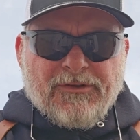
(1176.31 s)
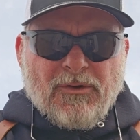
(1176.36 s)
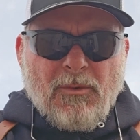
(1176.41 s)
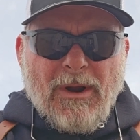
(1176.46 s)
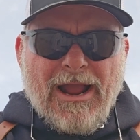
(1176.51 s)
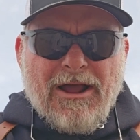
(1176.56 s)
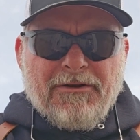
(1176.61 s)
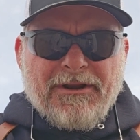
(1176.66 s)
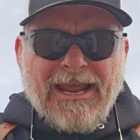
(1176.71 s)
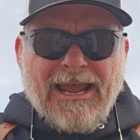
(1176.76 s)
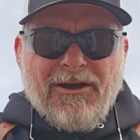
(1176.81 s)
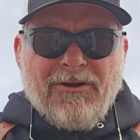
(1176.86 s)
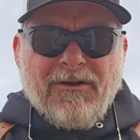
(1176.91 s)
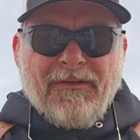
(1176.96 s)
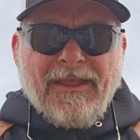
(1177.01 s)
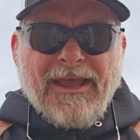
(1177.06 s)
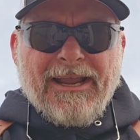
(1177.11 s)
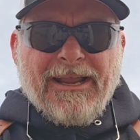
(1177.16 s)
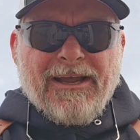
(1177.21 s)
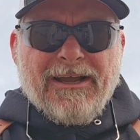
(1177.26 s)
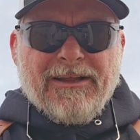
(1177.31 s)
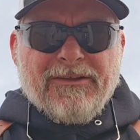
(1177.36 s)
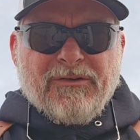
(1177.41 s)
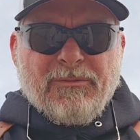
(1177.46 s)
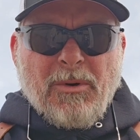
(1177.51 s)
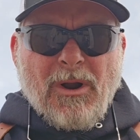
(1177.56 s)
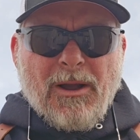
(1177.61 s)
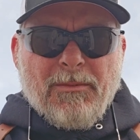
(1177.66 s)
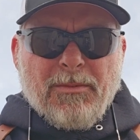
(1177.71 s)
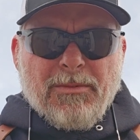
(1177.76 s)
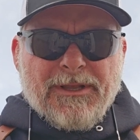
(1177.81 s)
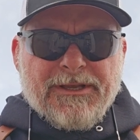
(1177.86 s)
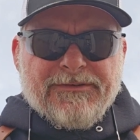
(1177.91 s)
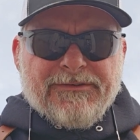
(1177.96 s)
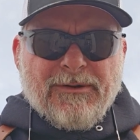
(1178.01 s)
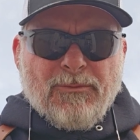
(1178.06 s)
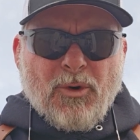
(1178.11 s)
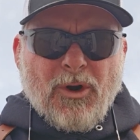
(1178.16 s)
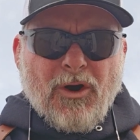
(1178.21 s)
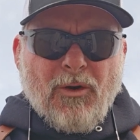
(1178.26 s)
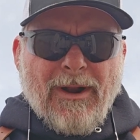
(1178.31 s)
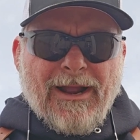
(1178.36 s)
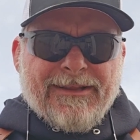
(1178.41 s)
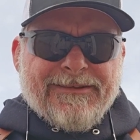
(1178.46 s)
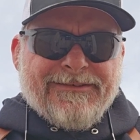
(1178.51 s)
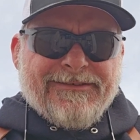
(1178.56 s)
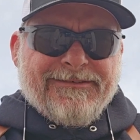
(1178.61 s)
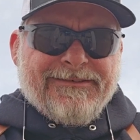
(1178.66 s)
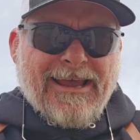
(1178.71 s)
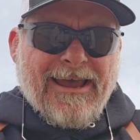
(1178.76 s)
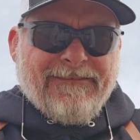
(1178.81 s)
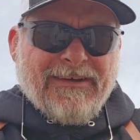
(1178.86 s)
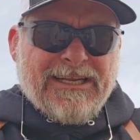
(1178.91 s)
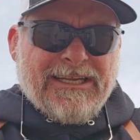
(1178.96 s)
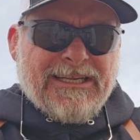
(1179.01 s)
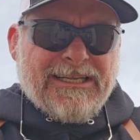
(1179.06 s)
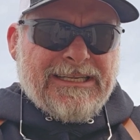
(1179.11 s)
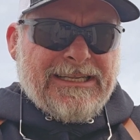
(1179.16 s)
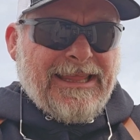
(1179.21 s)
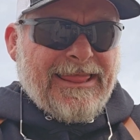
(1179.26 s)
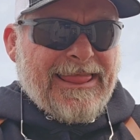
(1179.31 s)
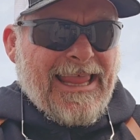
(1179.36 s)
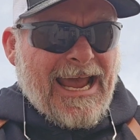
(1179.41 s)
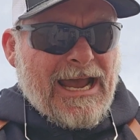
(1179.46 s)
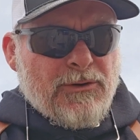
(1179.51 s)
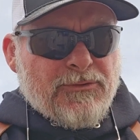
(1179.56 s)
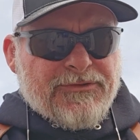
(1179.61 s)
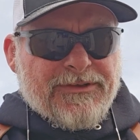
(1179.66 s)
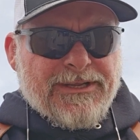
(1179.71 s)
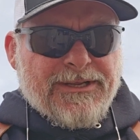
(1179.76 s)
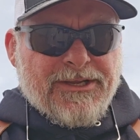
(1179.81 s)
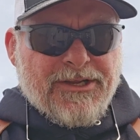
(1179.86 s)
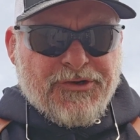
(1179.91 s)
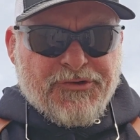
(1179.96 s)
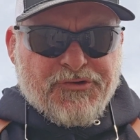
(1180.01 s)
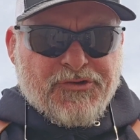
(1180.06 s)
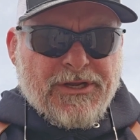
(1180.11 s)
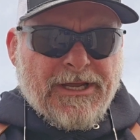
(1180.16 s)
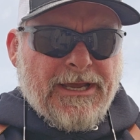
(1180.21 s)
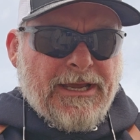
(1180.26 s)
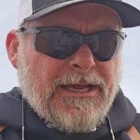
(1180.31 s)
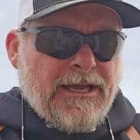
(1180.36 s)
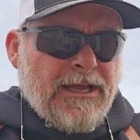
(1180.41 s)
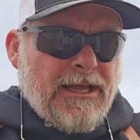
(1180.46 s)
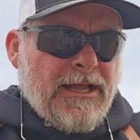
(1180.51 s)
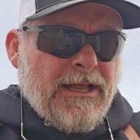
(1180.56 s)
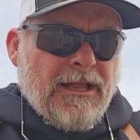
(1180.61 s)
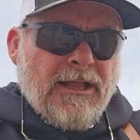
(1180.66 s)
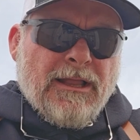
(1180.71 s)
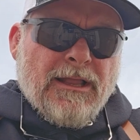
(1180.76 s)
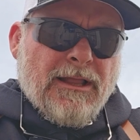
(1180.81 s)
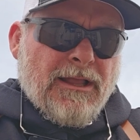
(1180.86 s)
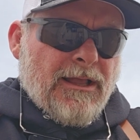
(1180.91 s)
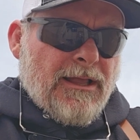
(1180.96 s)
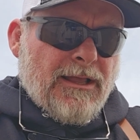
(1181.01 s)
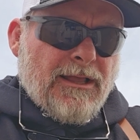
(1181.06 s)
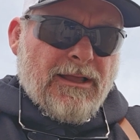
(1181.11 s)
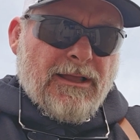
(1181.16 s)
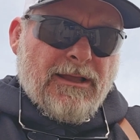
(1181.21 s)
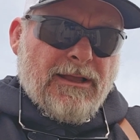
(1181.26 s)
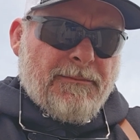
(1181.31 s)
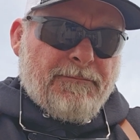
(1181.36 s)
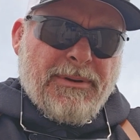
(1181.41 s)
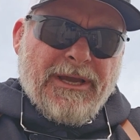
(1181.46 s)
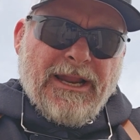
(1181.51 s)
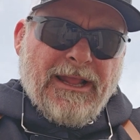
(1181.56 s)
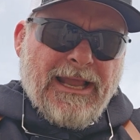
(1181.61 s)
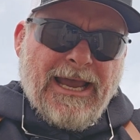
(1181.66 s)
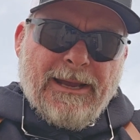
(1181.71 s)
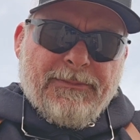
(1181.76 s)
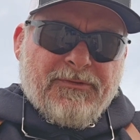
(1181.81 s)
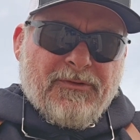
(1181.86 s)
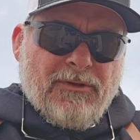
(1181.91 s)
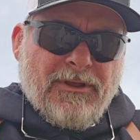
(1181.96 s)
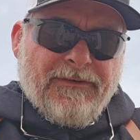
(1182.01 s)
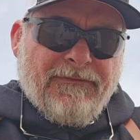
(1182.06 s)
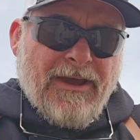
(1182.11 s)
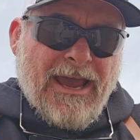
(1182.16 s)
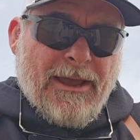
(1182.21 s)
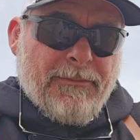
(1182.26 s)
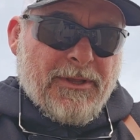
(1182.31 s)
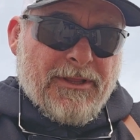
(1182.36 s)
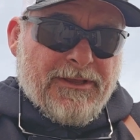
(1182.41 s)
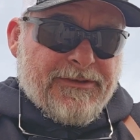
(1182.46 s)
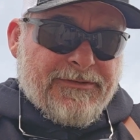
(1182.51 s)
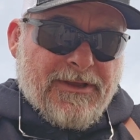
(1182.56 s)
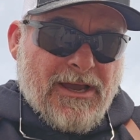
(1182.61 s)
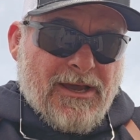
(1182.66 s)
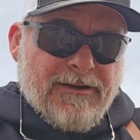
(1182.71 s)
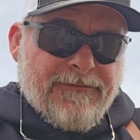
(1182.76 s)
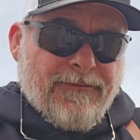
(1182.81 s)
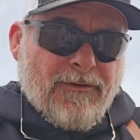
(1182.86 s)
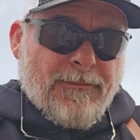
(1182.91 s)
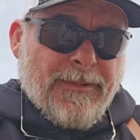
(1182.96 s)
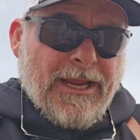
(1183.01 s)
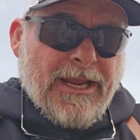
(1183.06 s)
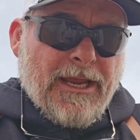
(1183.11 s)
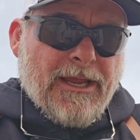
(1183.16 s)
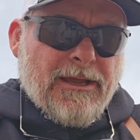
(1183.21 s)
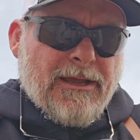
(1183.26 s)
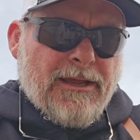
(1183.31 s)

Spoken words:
The round count on that gun's probably somewhere around 7,000-ish. Been an absolutely fabulous gun for me.